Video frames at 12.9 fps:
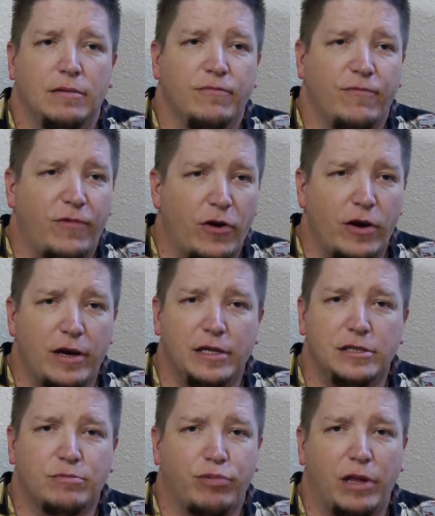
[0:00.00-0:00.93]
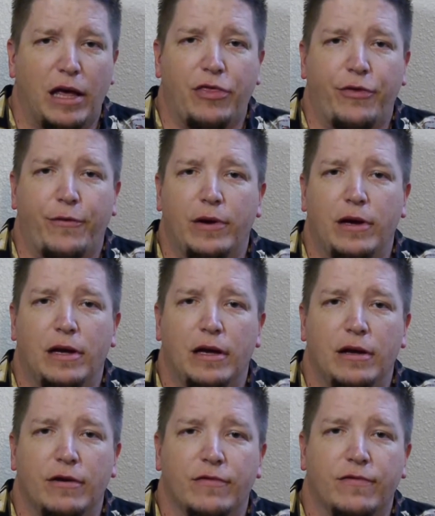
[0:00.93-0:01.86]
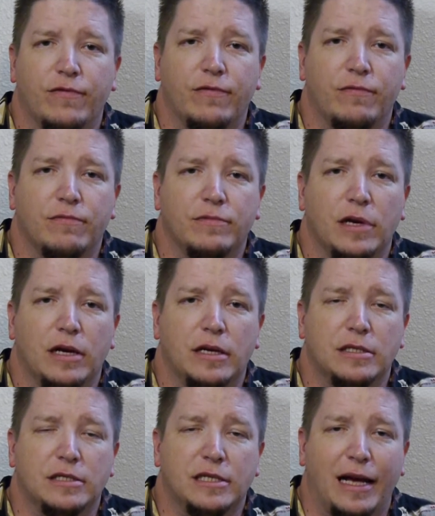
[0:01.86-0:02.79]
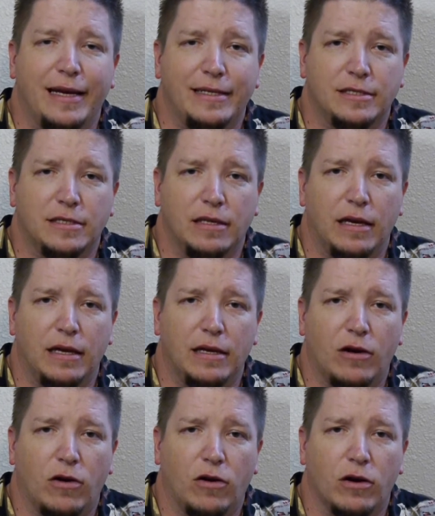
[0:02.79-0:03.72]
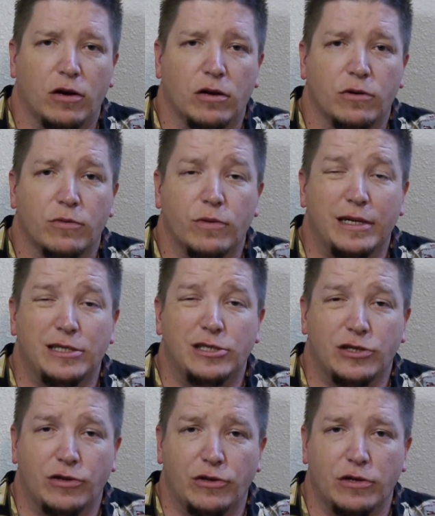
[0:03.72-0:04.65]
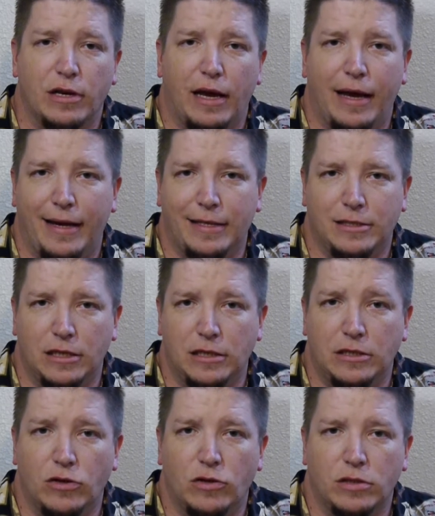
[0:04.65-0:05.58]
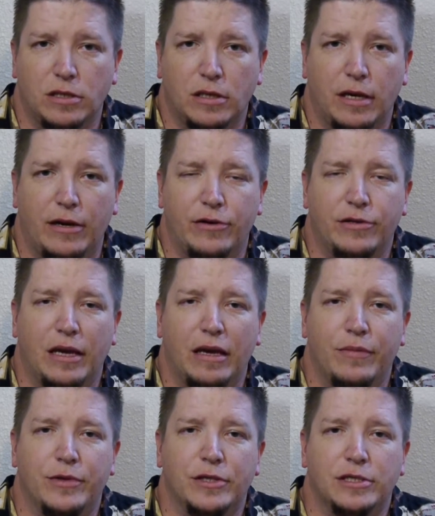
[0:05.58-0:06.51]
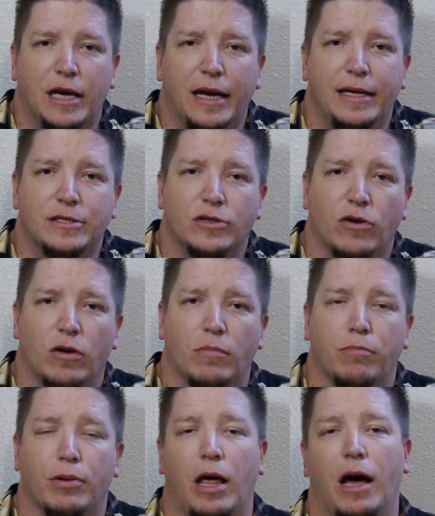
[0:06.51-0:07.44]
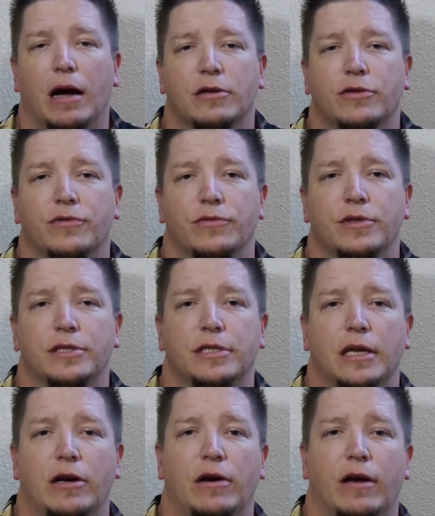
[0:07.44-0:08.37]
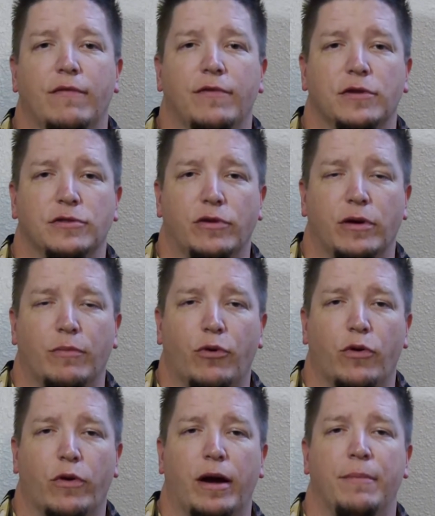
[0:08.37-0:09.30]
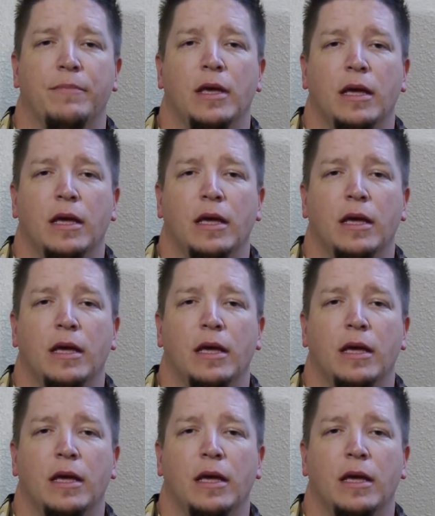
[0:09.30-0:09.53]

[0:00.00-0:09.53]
various plethora of sites that are registered as adult entertainment sites are blocked through this internet filtering program,